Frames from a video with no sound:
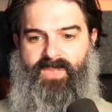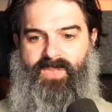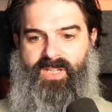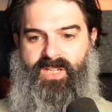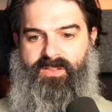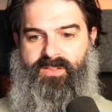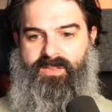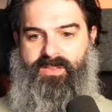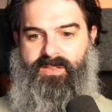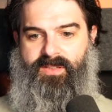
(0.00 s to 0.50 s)

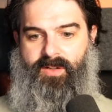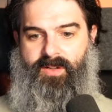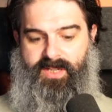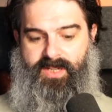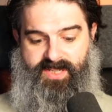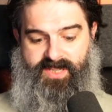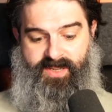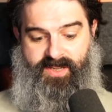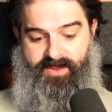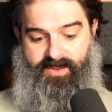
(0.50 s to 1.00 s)
So let's
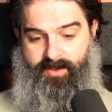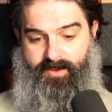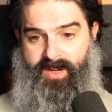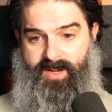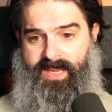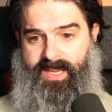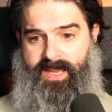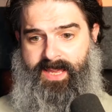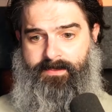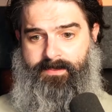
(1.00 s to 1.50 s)
say 3
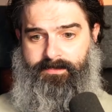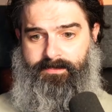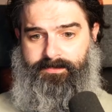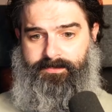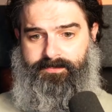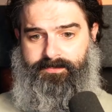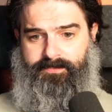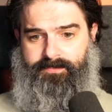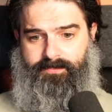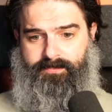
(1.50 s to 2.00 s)
again.
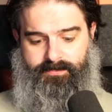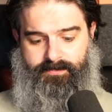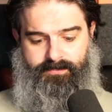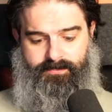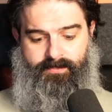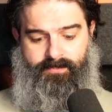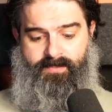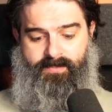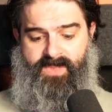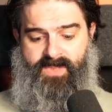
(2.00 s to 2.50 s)

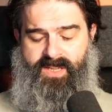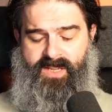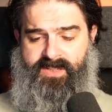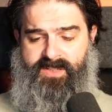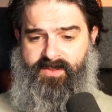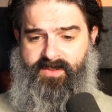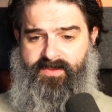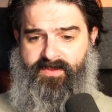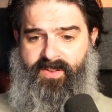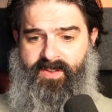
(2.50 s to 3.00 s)
Let's do
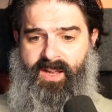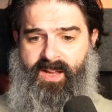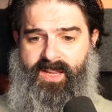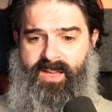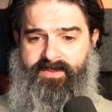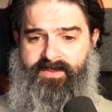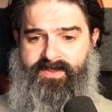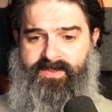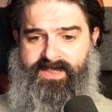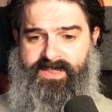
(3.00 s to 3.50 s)

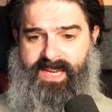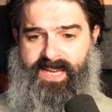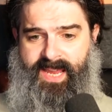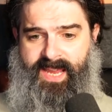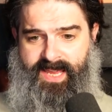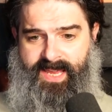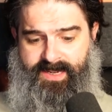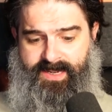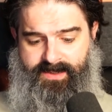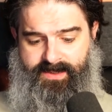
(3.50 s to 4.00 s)
5,
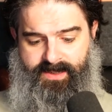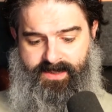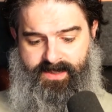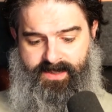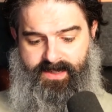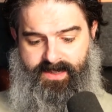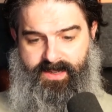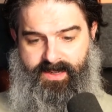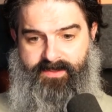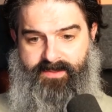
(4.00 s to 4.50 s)
10,
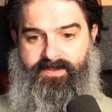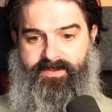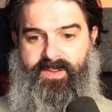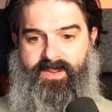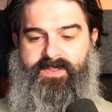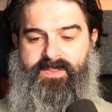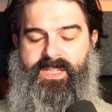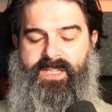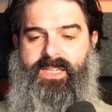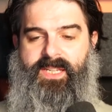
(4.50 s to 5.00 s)
and
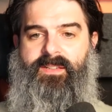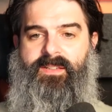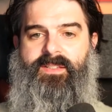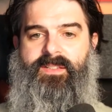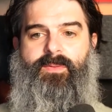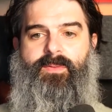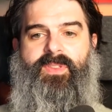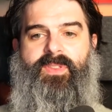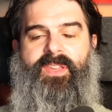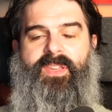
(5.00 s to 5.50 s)
15. So
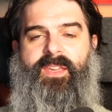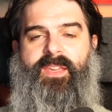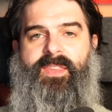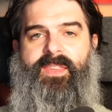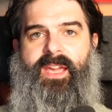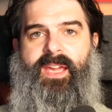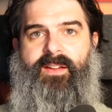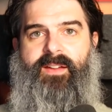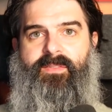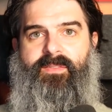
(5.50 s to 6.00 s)
we're thinking the
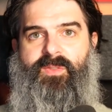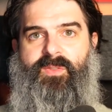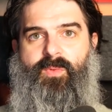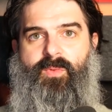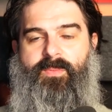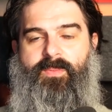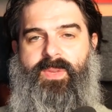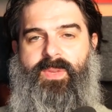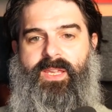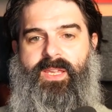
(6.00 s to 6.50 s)
average will
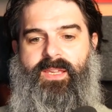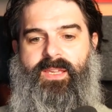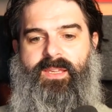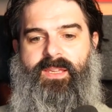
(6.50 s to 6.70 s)
be